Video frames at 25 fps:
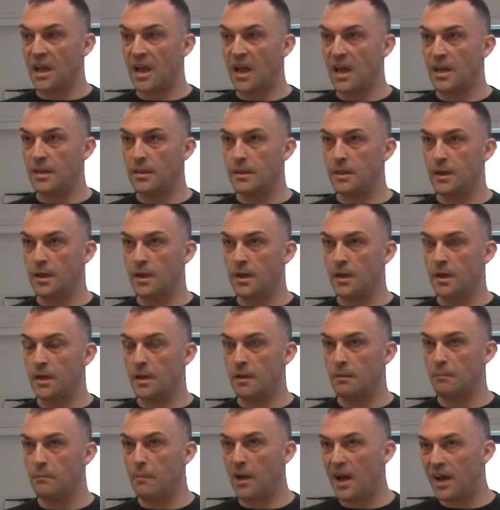And
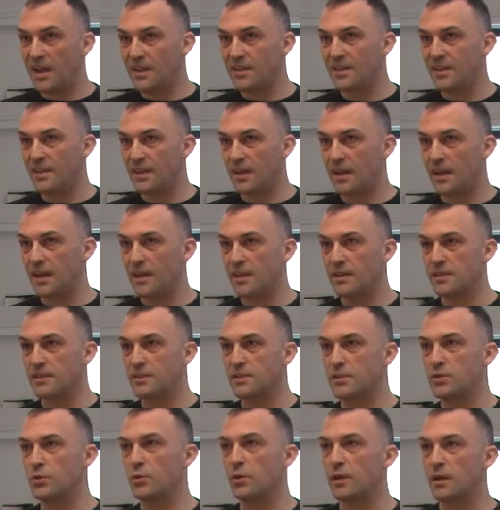my idea
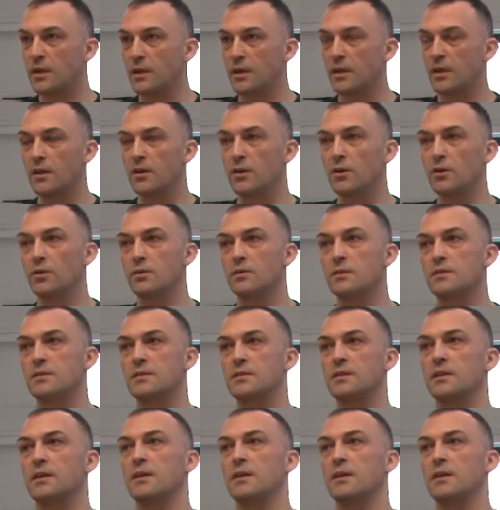is to include